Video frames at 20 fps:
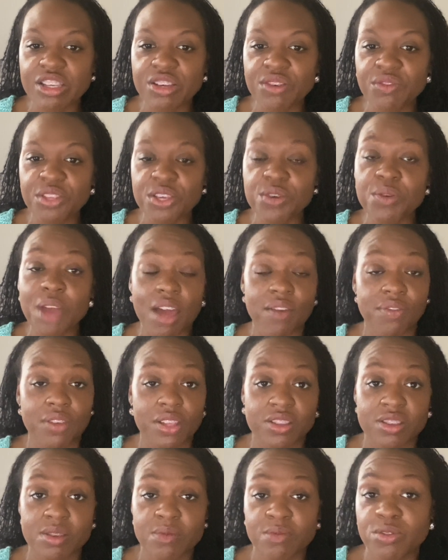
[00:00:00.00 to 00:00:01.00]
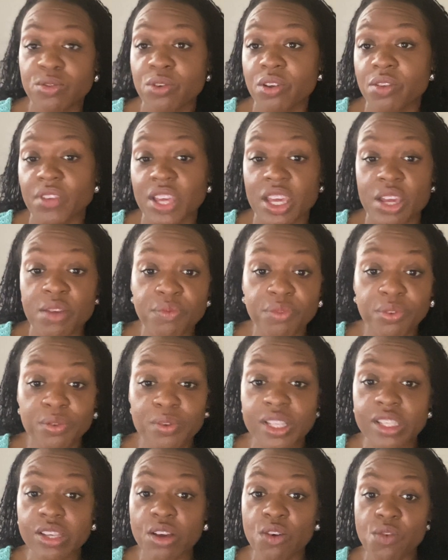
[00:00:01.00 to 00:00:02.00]
You have some sort of
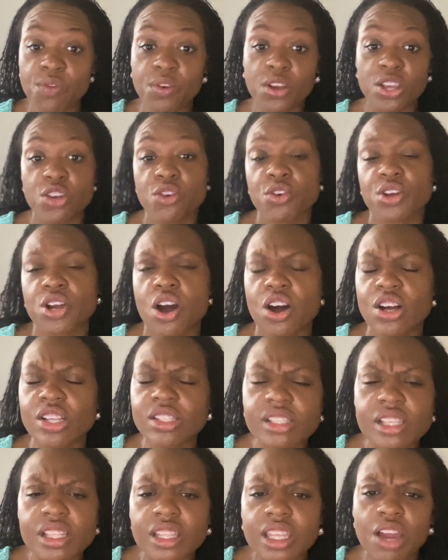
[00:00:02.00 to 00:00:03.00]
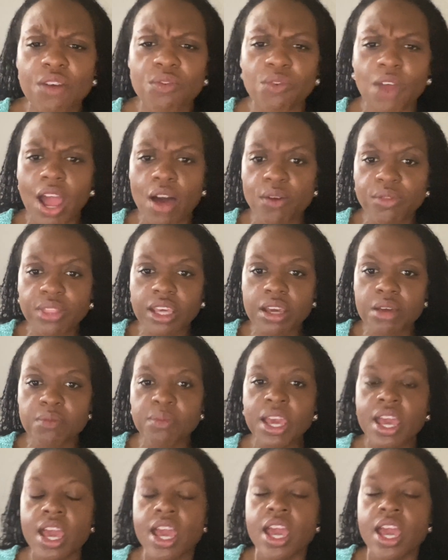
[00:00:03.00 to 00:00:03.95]
influence over. You're constantly around them.